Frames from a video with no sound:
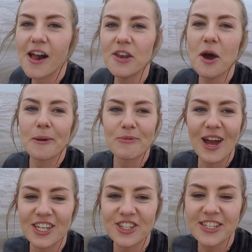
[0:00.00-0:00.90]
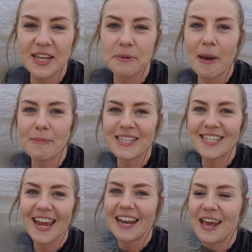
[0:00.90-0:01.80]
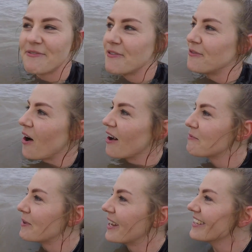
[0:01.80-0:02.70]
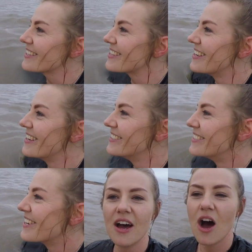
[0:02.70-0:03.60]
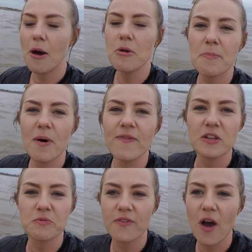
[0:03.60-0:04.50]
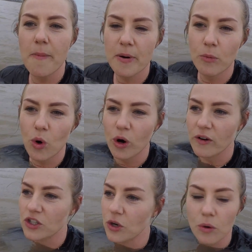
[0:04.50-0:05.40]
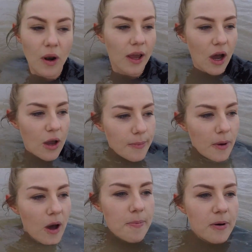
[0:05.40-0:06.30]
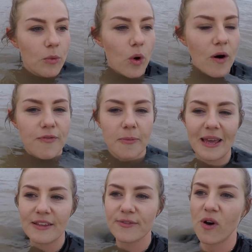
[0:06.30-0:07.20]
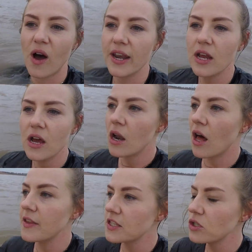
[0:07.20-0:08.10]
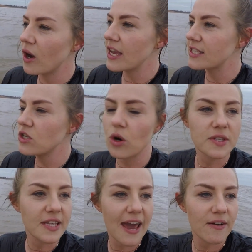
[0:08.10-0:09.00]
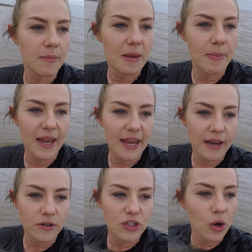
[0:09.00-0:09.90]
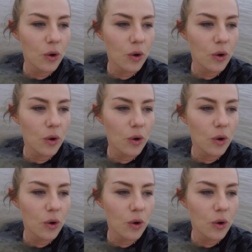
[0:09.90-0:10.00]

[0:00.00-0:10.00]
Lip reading: Knowing Wrench is going to make me stay in here for 5 minutes. I'm not bothered with open water at all. Like open water for me is fine. Like it's not scaring me being here at all.